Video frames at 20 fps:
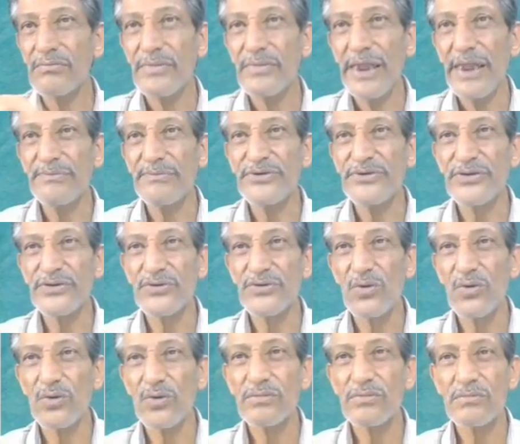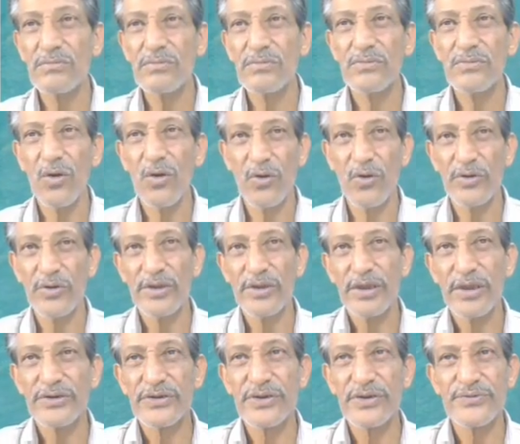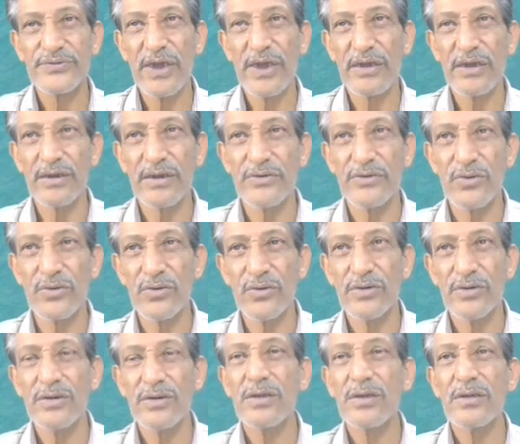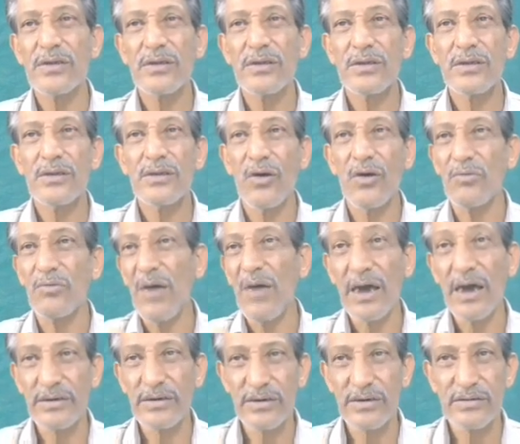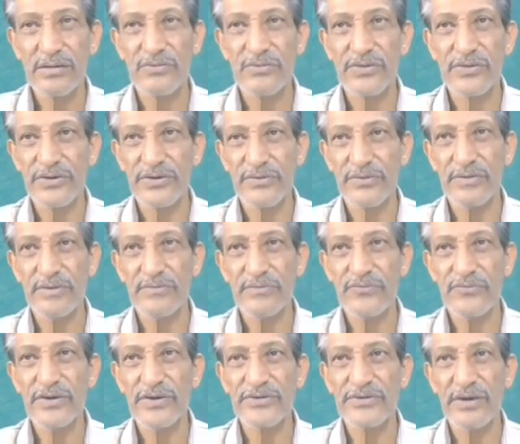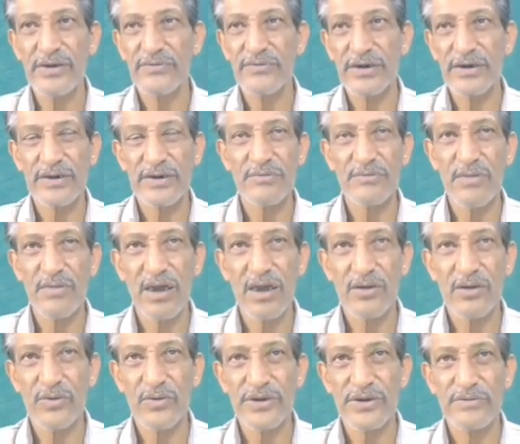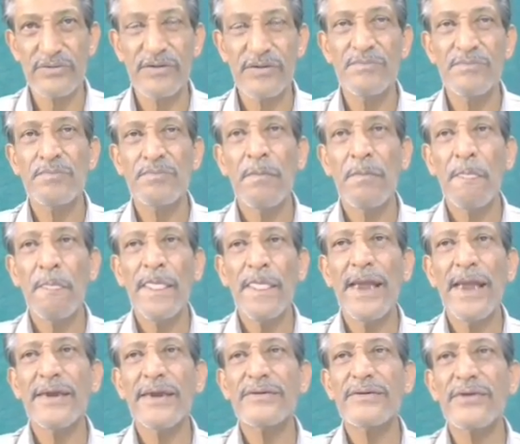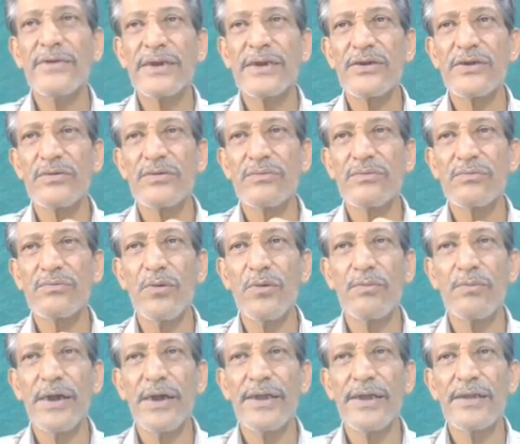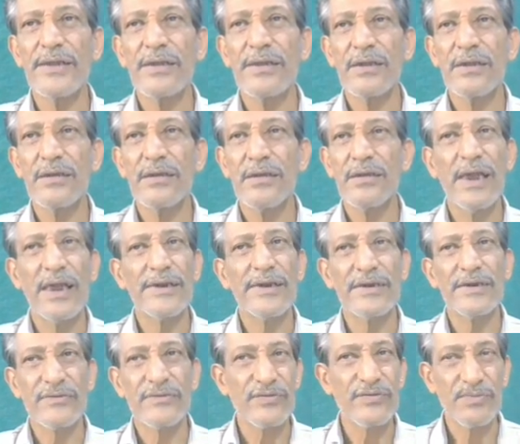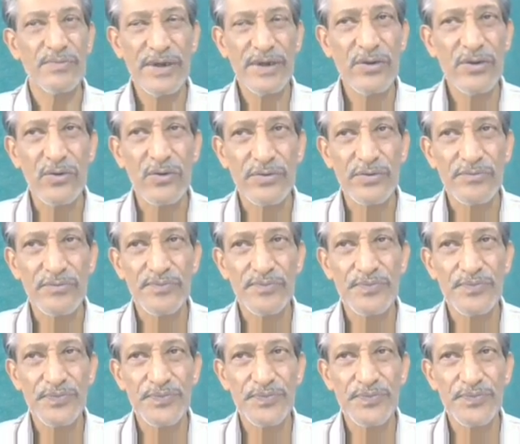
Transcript: MG Road or Shiv Shankar Road or Marg, whichever, Veer Savarkar Marg or whatever, and write down Mumbai and give the pin code.